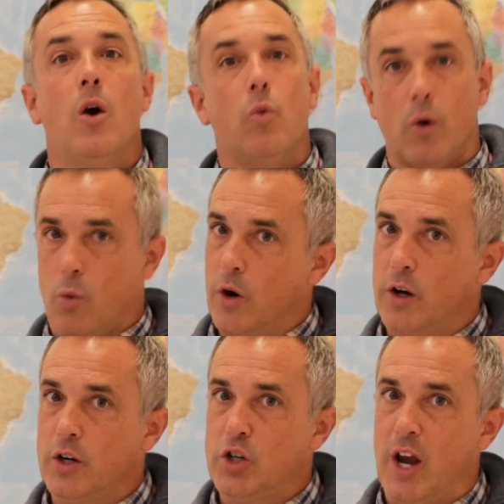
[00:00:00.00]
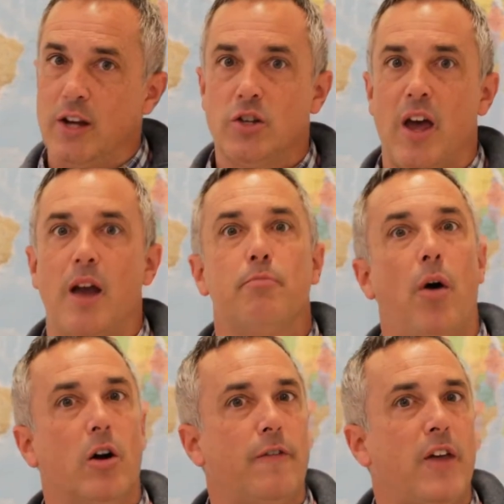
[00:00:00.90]
We're working to change that.
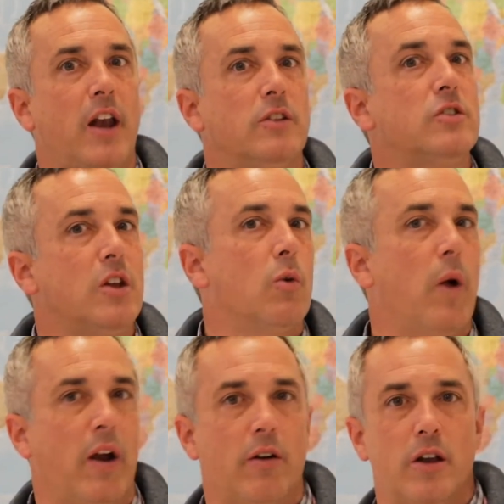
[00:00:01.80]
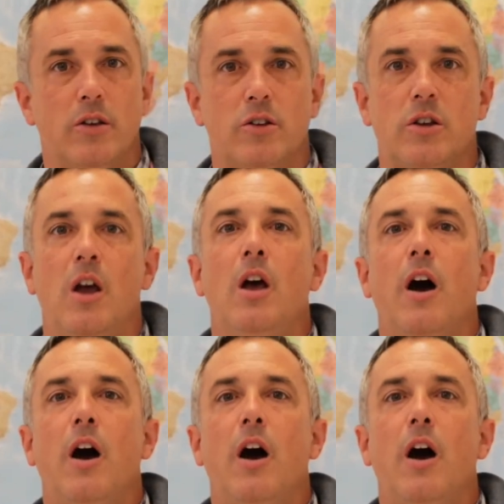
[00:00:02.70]
Part of that is the awareness